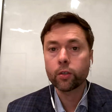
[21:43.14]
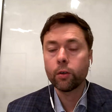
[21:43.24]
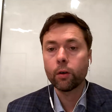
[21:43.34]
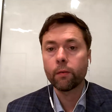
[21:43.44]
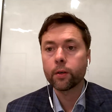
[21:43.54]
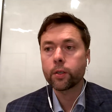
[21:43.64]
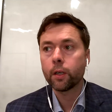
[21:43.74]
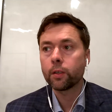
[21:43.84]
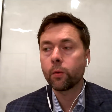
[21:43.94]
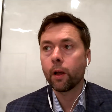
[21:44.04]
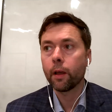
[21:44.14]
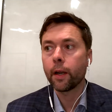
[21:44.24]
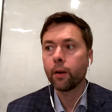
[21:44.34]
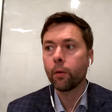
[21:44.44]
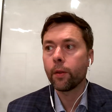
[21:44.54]
Nation University as well,
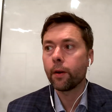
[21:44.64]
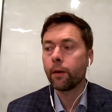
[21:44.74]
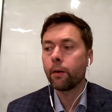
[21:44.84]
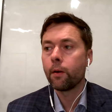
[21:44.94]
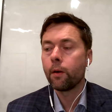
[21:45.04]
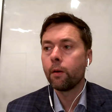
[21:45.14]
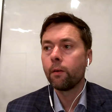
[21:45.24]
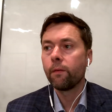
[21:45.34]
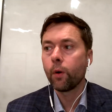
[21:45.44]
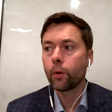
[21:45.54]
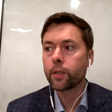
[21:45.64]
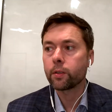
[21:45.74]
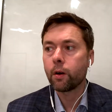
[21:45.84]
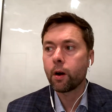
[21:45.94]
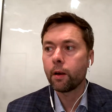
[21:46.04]
and I know they're
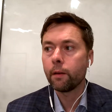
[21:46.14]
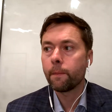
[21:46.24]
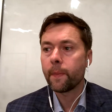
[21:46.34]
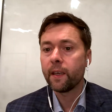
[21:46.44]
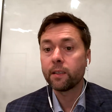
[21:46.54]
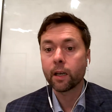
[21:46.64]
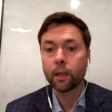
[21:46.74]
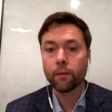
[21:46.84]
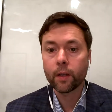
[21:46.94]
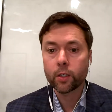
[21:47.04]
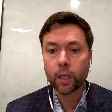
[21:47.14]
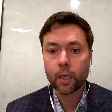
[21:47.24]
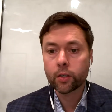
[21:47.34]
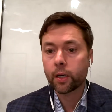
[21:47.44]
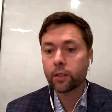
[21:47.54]
focused on the executive
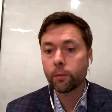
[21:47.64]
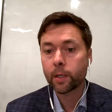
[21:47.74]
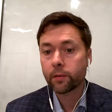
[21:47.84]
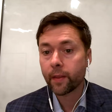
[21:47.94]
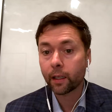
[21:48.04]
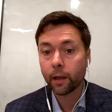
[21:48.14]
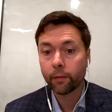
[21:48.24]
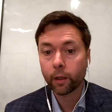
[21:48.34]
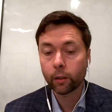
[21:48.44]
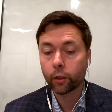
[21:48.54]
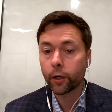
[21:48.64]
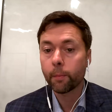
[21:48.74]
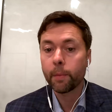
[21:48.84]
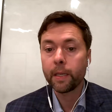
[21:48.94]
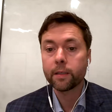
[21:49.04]
education, as you mentioned, that lifelong
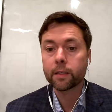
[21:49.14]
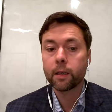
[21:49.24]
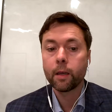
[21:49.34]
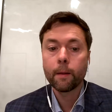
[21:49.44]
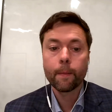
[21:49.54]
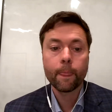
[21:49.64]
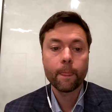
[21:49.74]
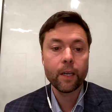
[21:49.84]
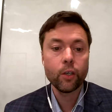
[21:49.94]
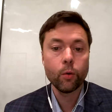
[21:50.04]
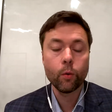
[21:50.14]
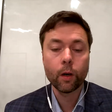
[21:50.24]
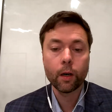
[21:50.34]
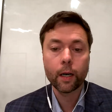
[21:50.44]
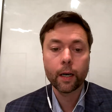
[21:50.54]
learning piece. They
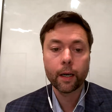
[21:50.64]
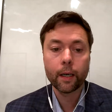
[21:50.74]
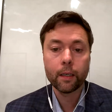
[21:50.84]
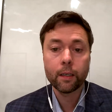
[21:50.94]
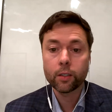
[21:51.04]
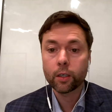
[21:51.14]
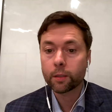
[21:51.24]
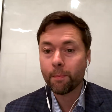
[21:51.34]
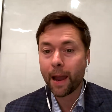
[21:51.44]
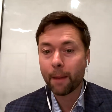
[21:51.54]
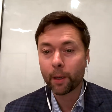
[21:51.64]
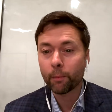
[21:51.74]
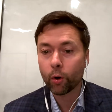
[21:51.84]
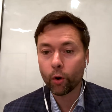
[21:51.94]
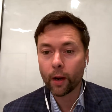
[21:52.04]
do an Indigenous
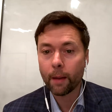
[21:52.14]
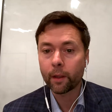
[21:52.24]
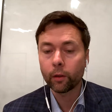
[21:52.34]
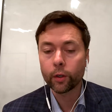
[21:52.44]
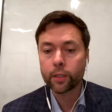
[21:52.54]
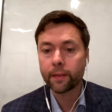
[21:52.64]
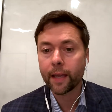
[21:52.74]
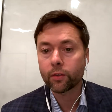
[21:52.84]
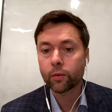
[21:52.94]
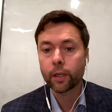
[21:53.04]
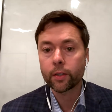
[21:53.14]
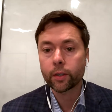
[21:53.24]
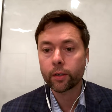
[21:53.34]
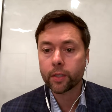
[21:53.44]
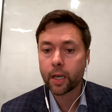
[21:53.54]
mapping program that looks at that
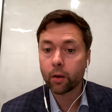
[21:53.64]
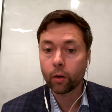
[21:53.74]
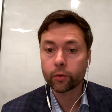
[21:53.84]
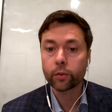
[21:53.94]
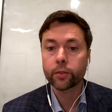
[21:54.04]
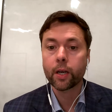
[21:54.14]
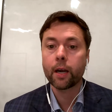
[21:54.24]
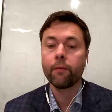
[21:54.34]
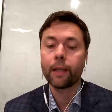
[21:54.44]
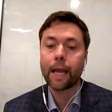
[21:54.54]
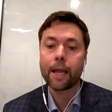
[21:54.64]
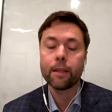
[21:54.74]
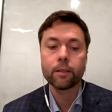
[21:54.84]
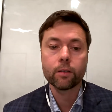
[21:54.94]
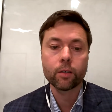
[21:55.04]
traditional side, cultural side of
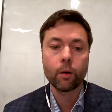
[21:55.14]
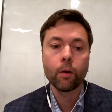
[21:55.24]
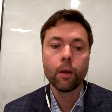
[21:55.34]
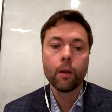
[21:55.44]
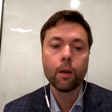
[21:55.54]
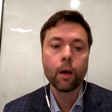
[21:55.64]
lands. And so